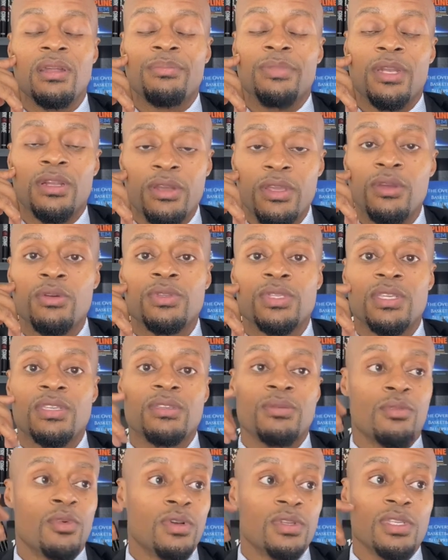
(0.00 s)
up in the legal
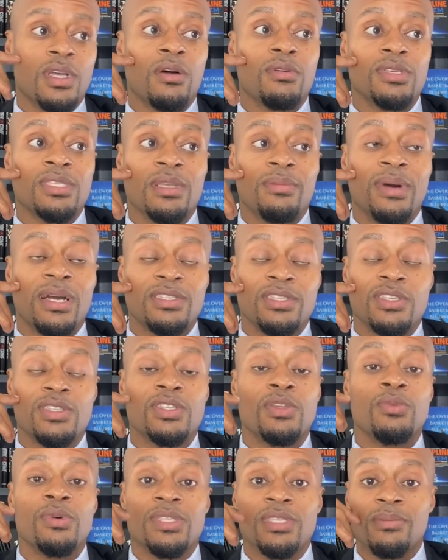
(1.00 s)
system, or there's always somebody just
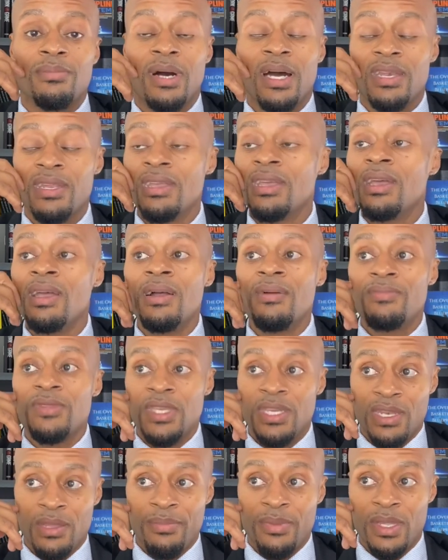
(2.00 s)
suing somebody
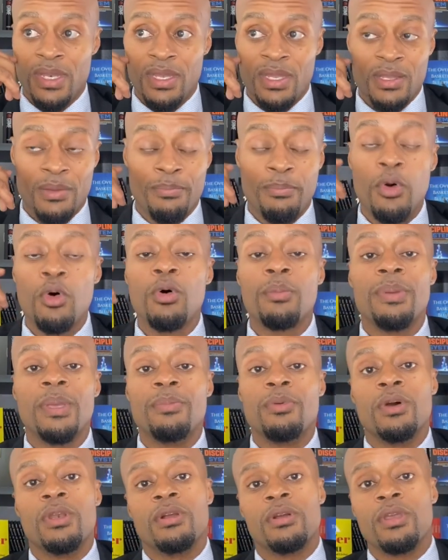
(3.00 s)
to pull
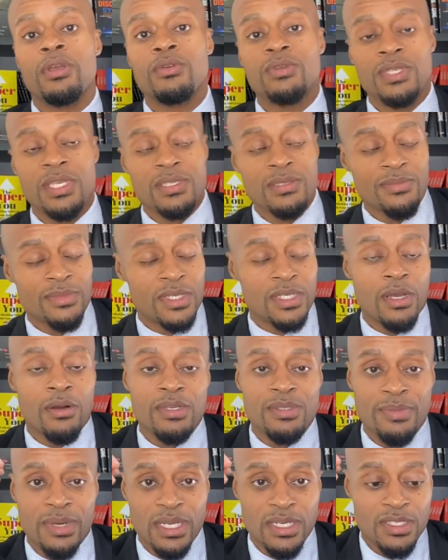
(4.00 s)
people in the legal system. There's
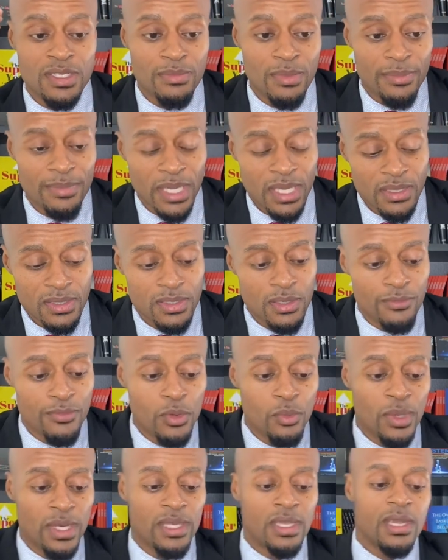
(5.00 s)
always money to be made. So if
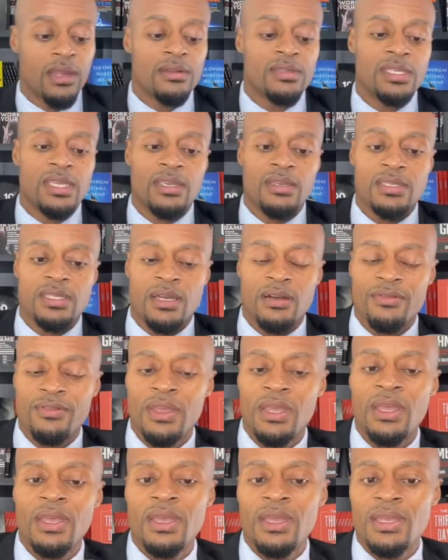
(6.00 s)
you want to guarantee yourself
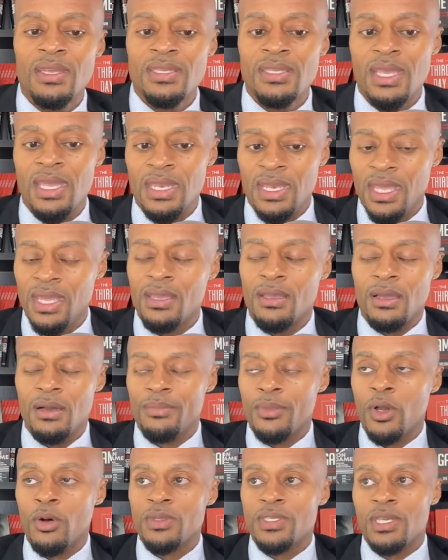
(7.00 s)
an
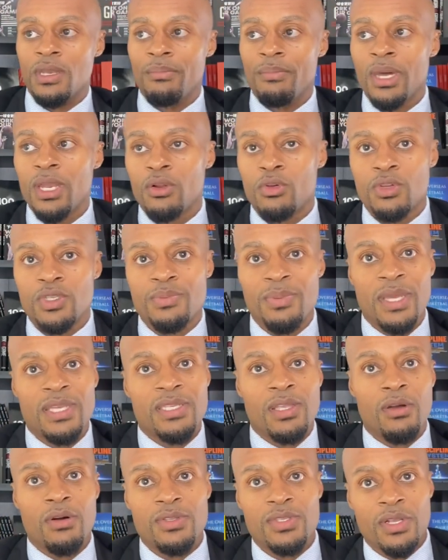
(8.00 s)
income, go into the medical
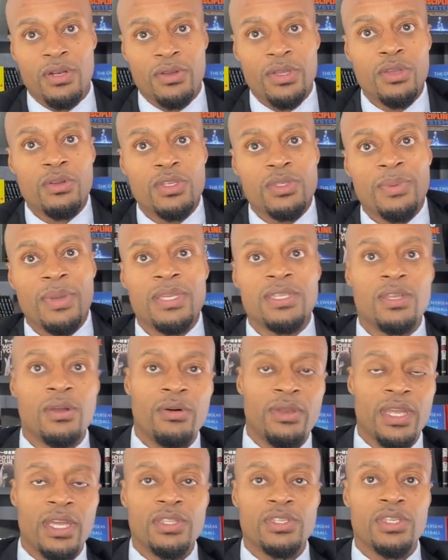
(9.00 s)
space, go into the legal space,
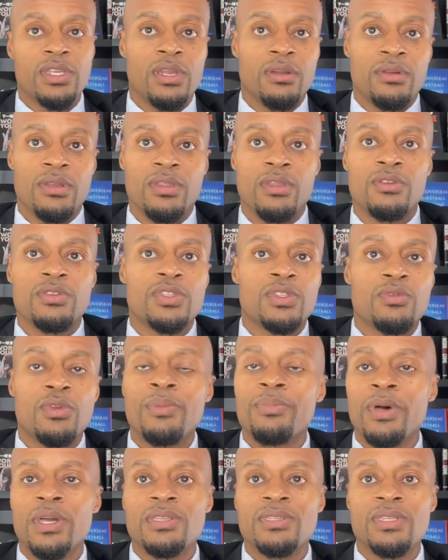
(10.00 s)
go into engineering. Those three
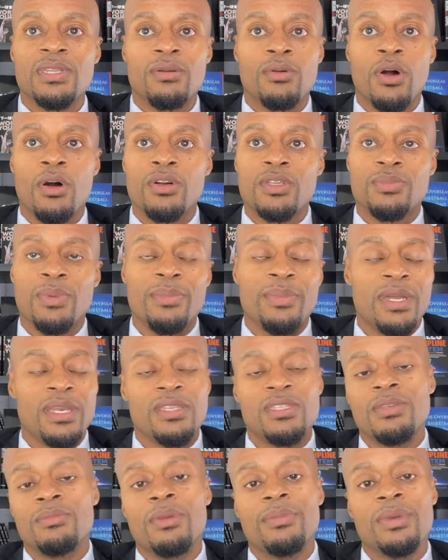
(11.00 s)
places, there will always be
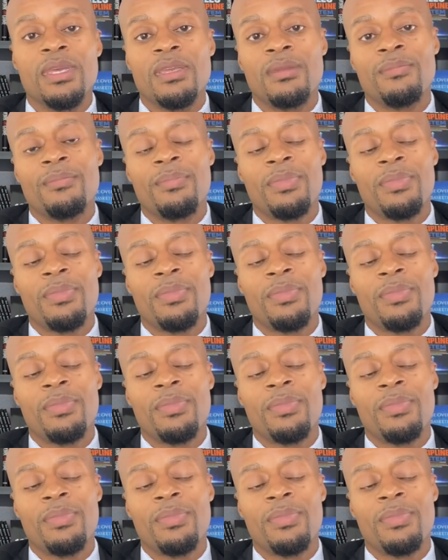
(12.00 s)
money to be made.